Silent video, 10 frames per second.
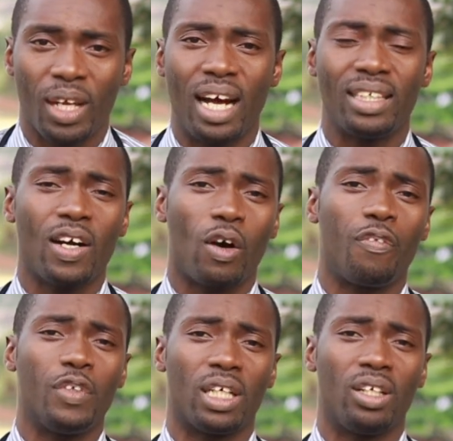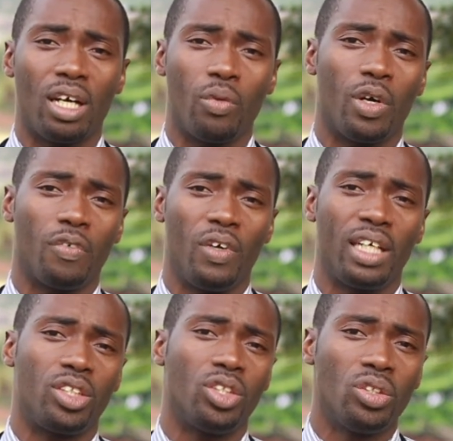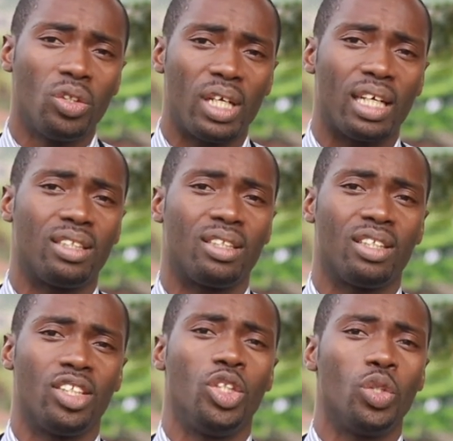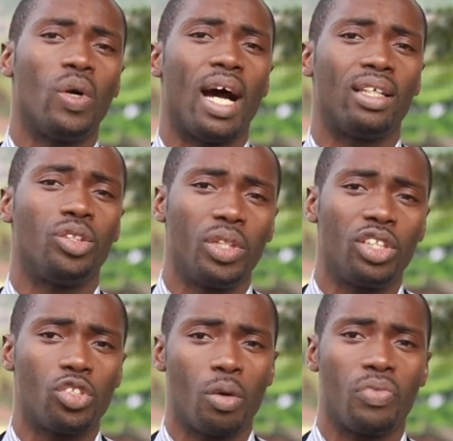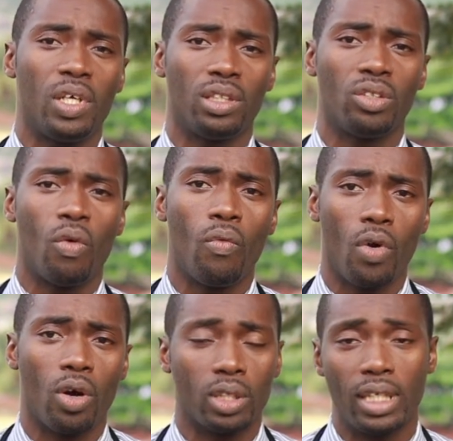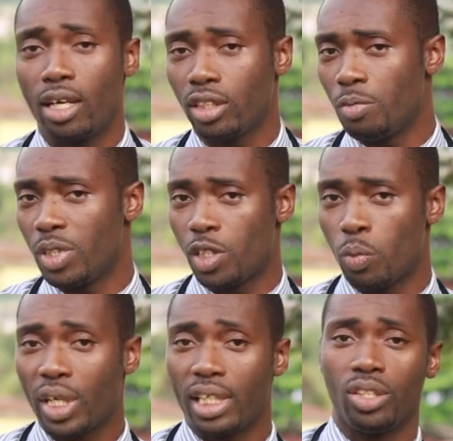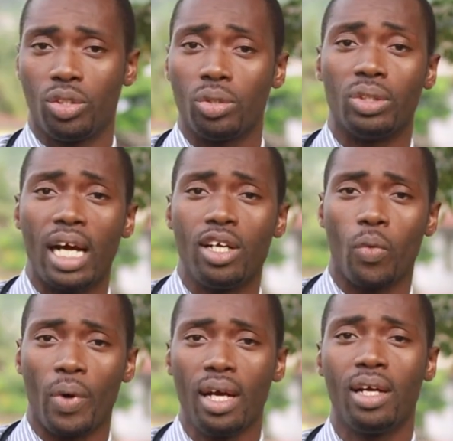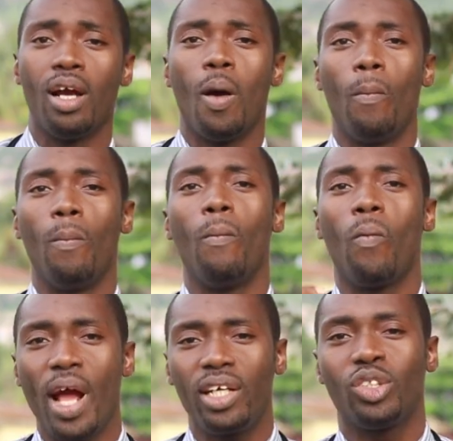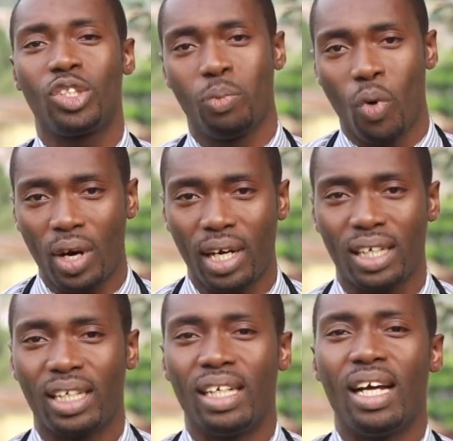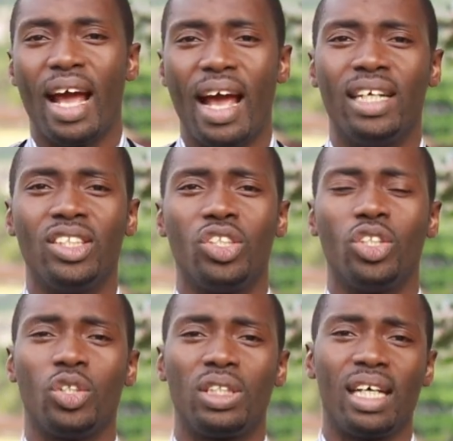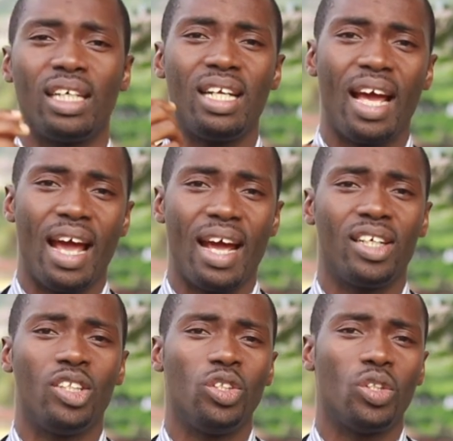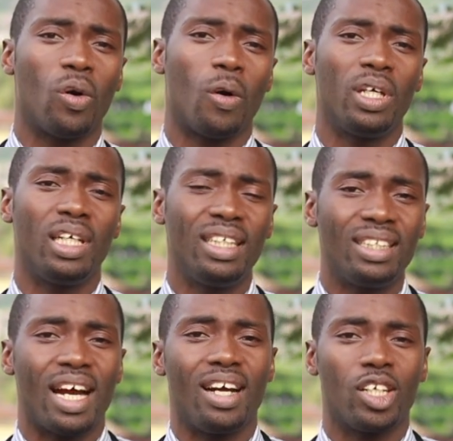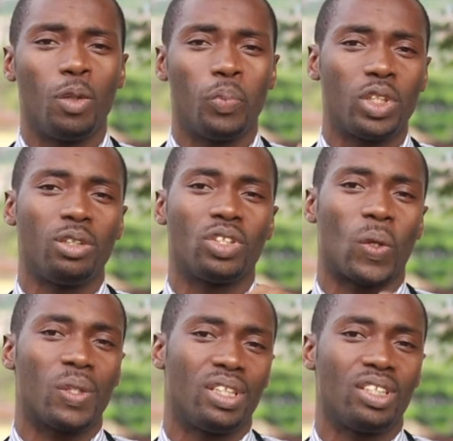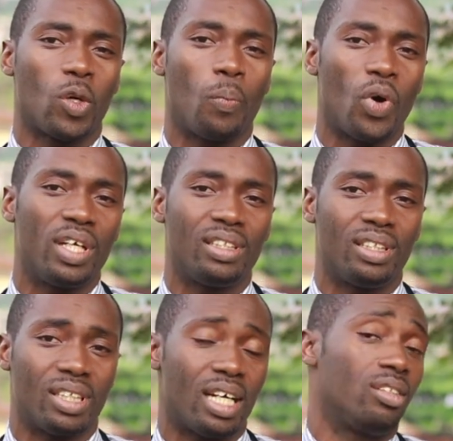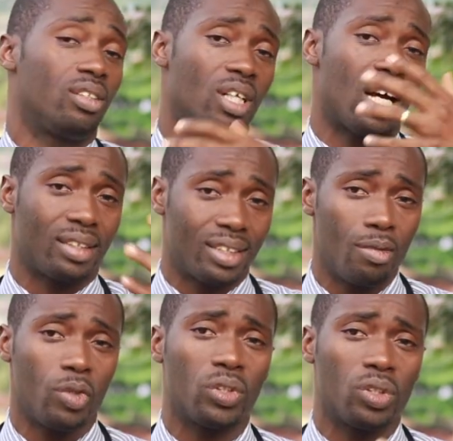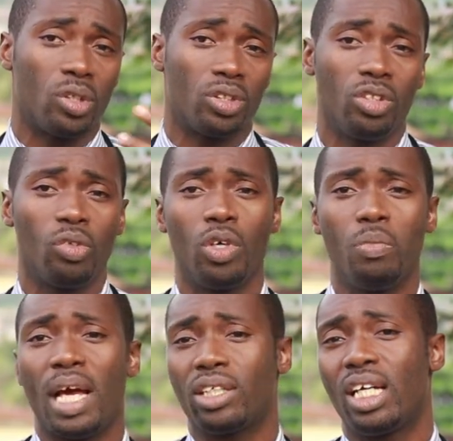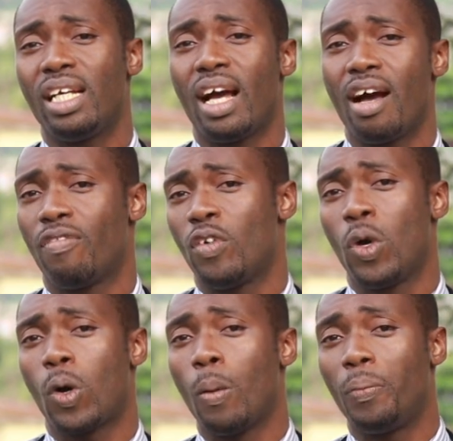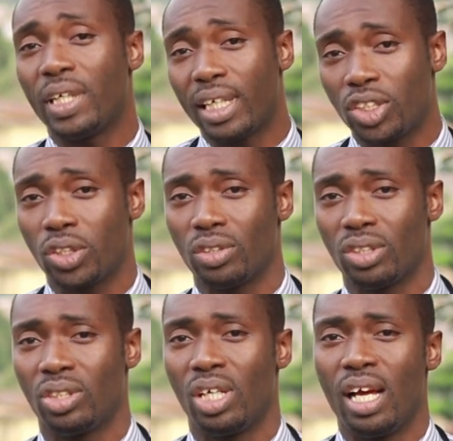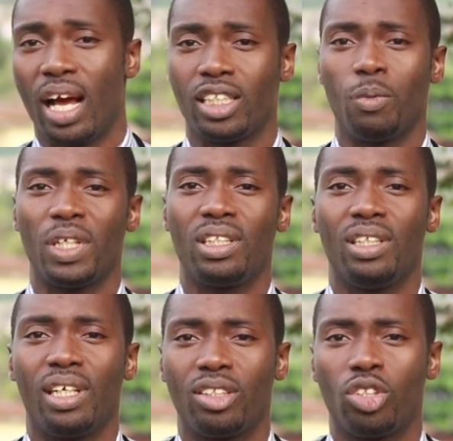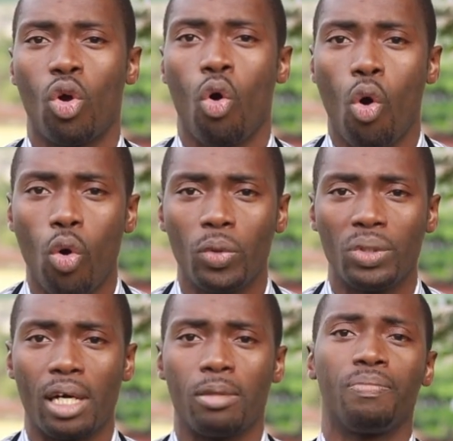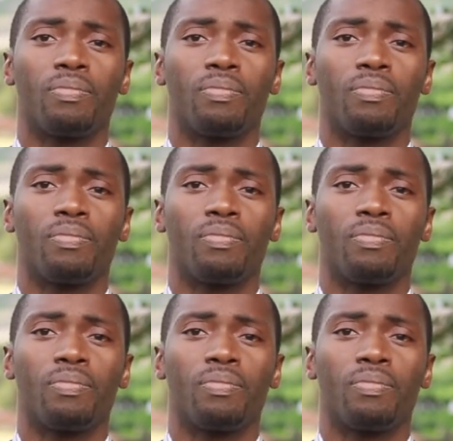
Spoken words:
And that cough is another way of letting you know that you are doing something wrong. That doesn't mean smoking is good anyway. When you smoke and you take in air, you're indirectly putting toxins or poisons, and as time goes on, one may actually have complications as the person gets older.